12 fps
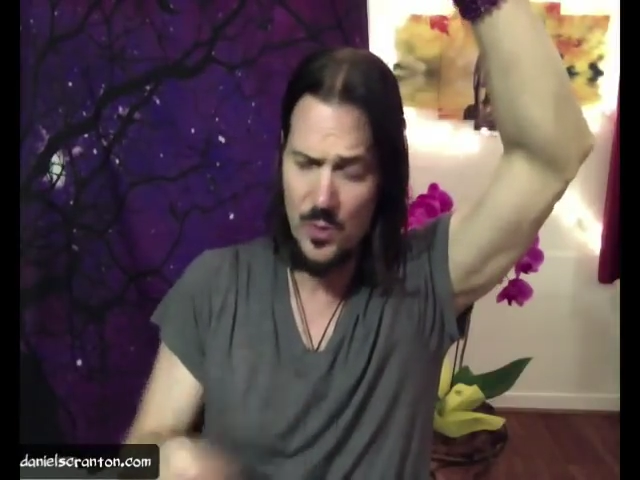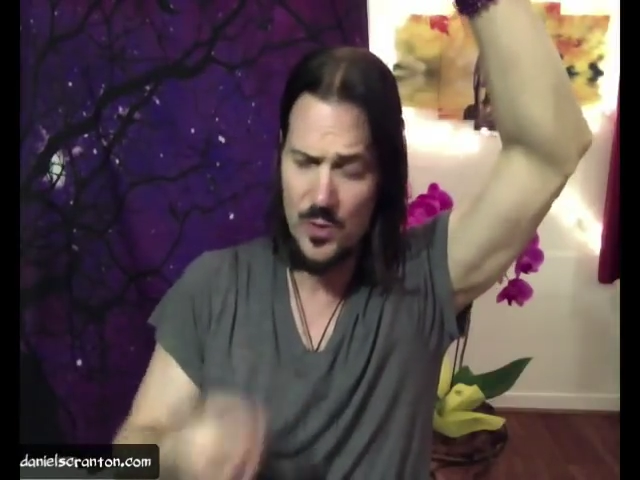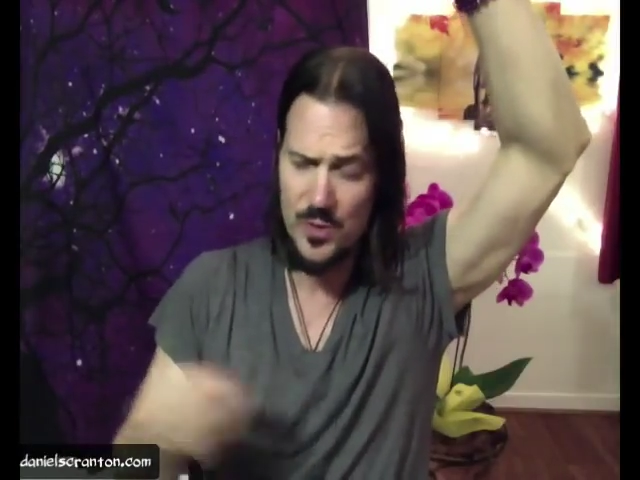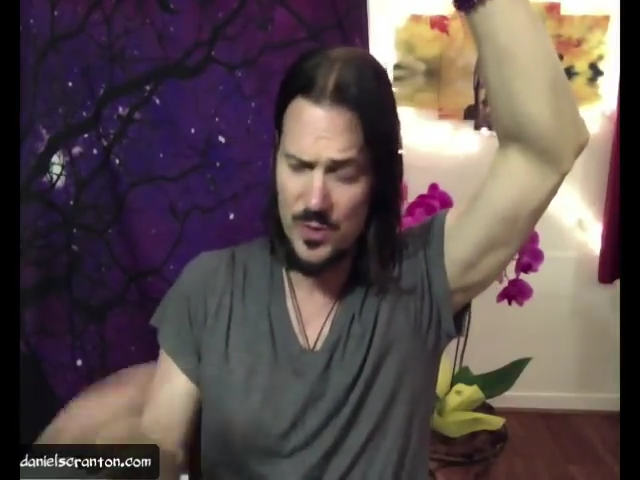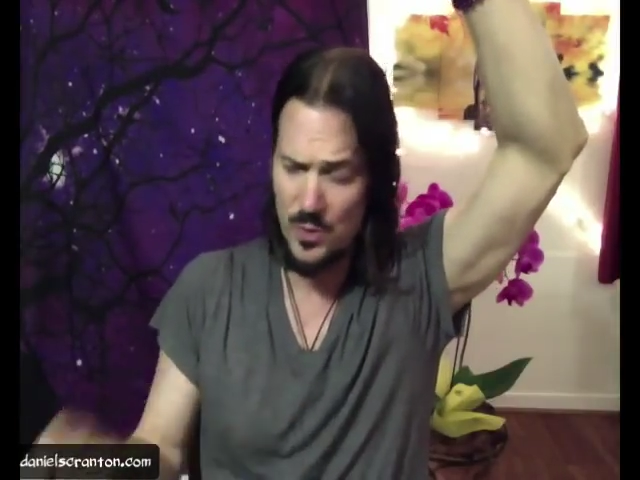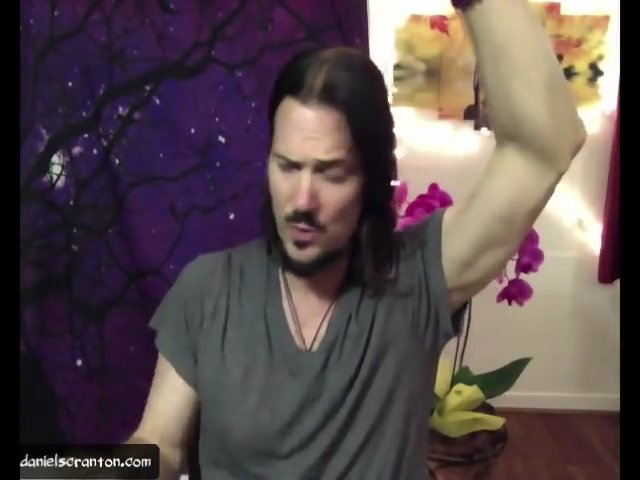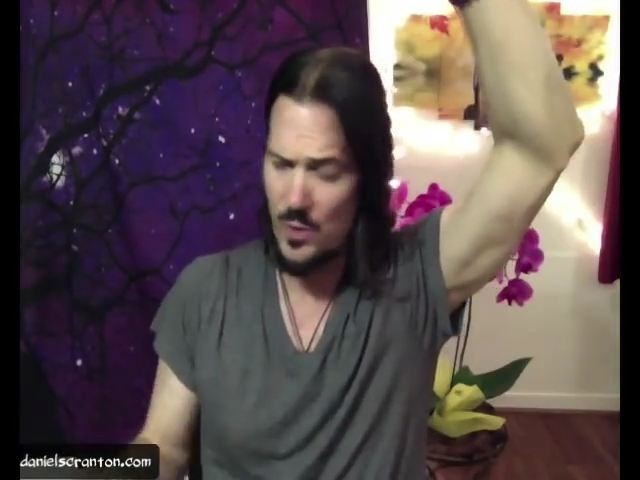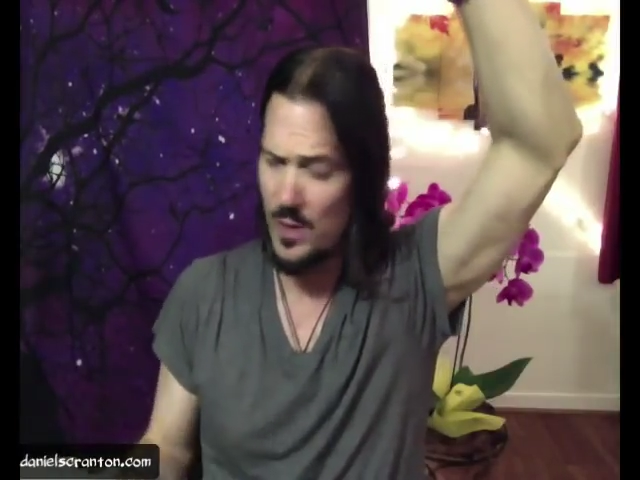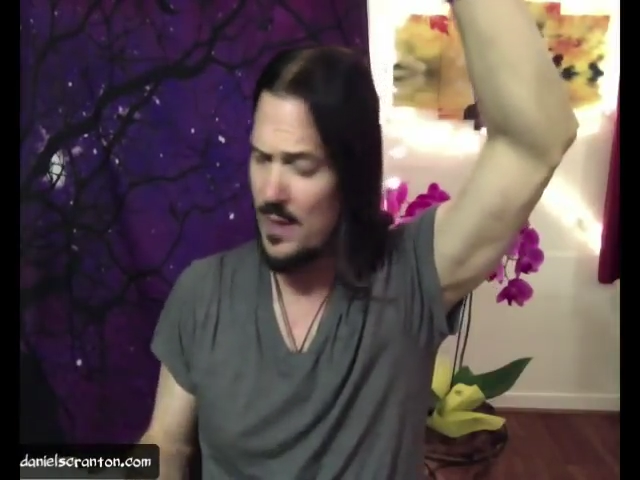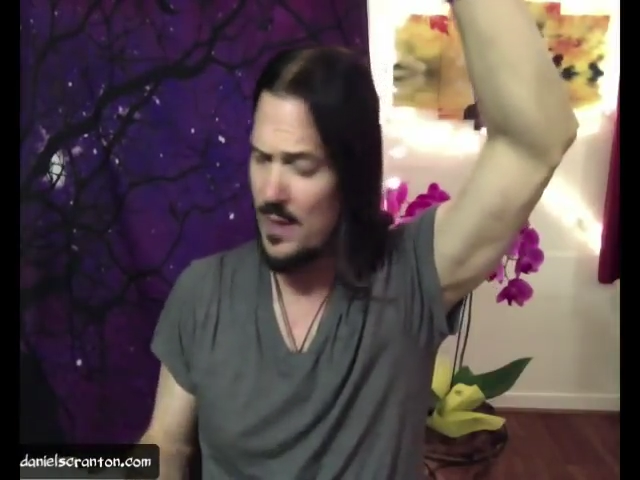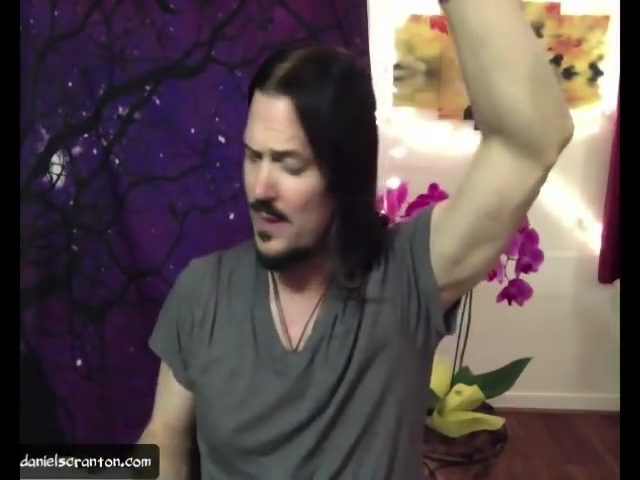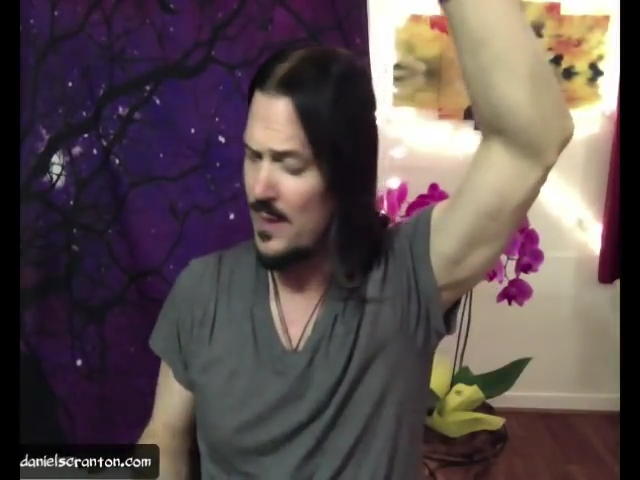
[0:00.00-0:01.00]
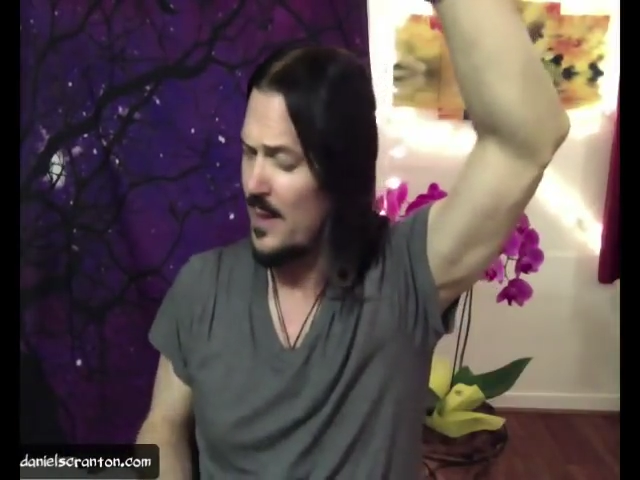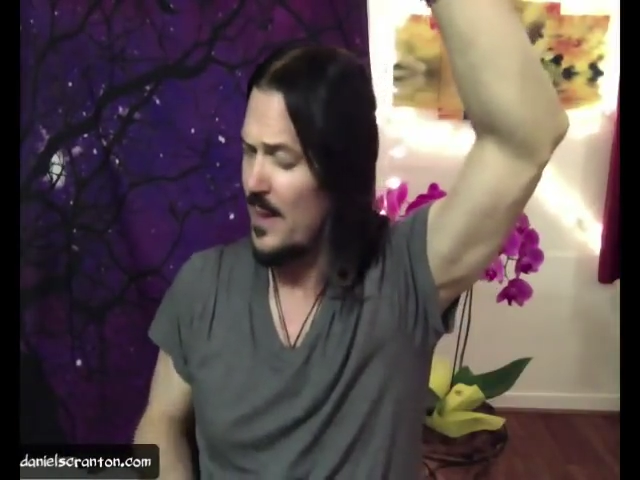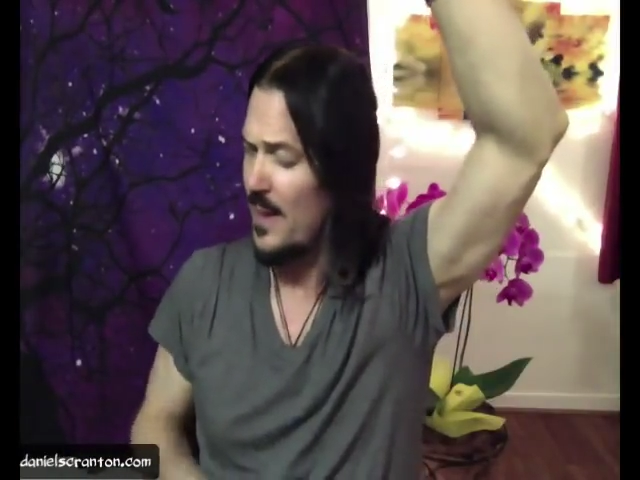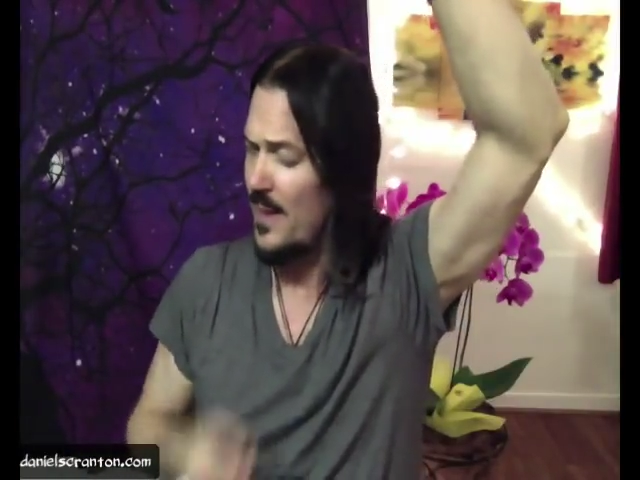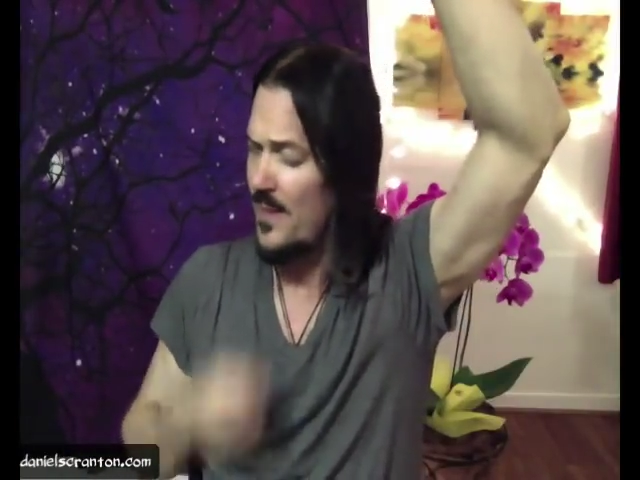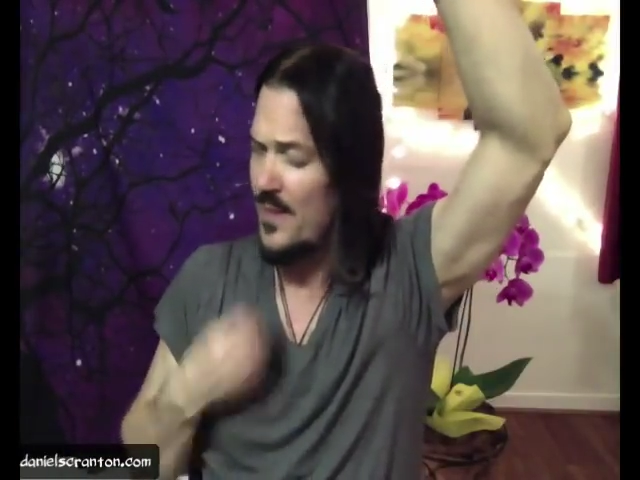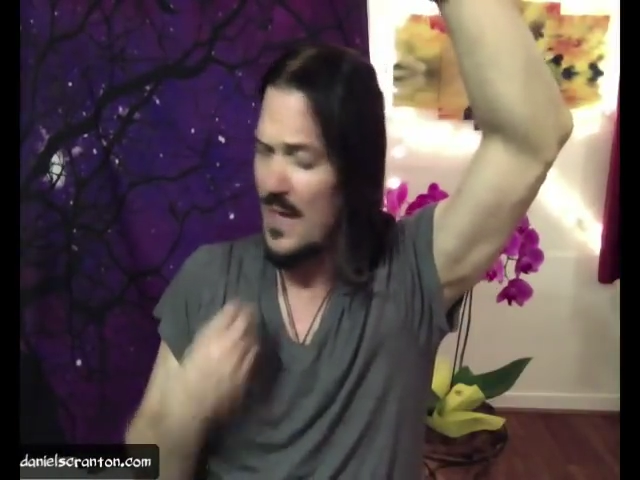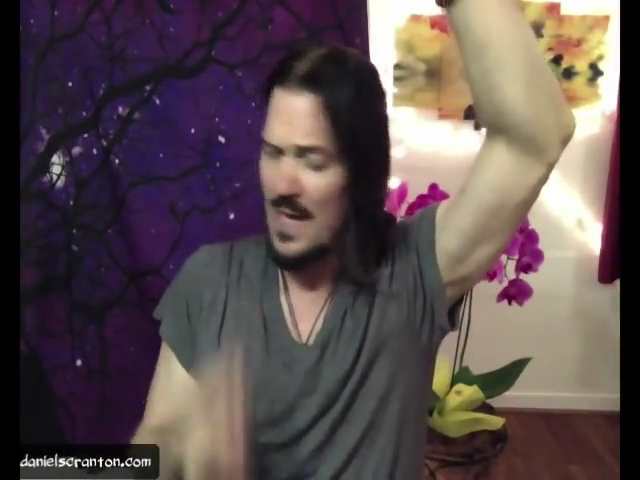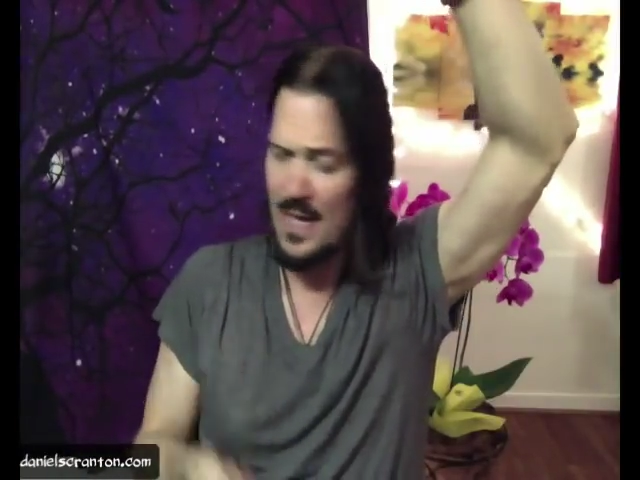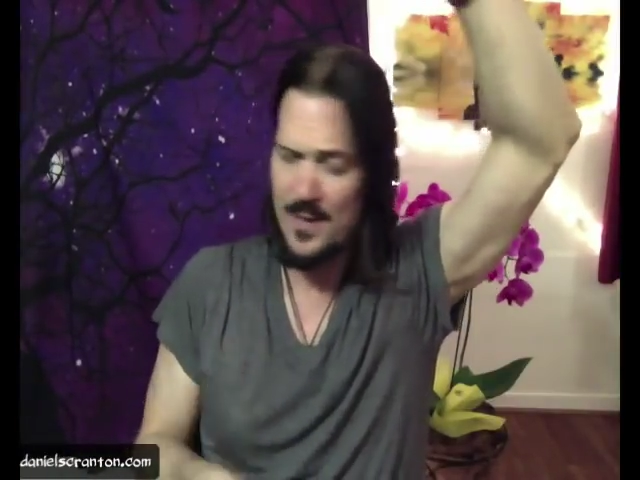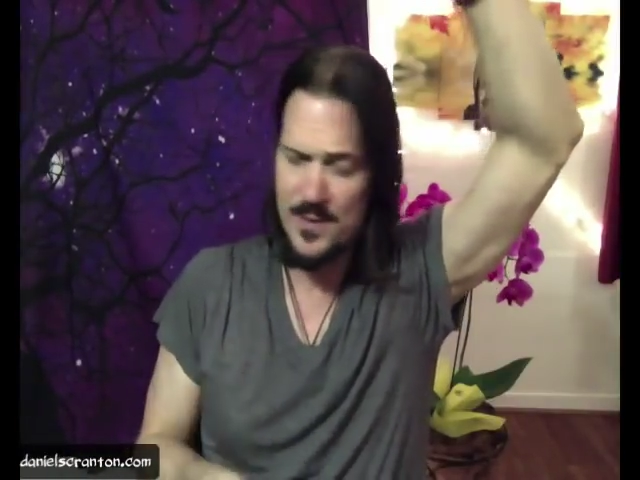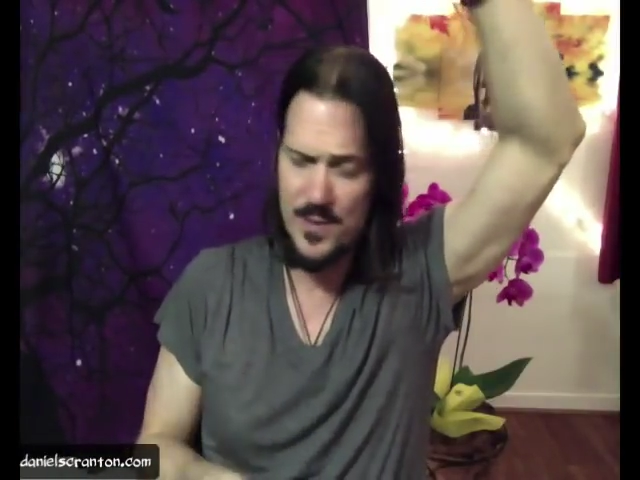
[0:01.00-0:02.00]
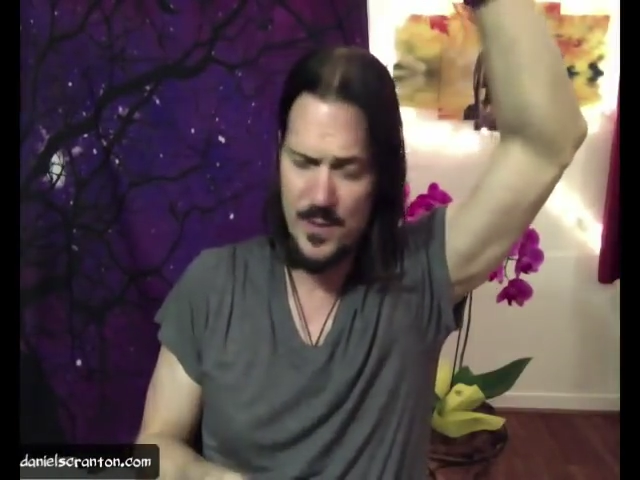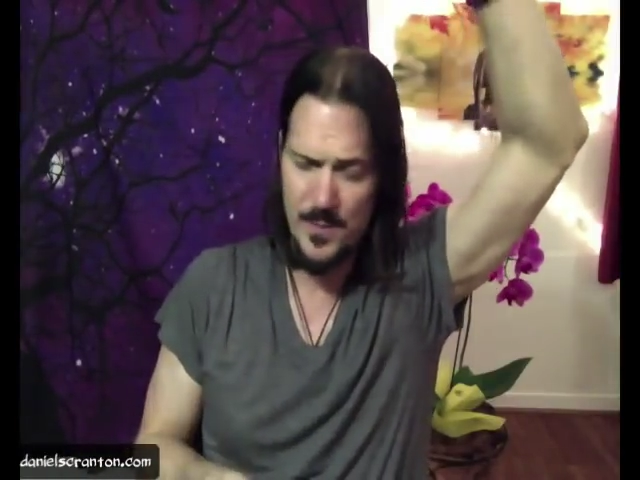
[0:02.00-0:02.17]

story. That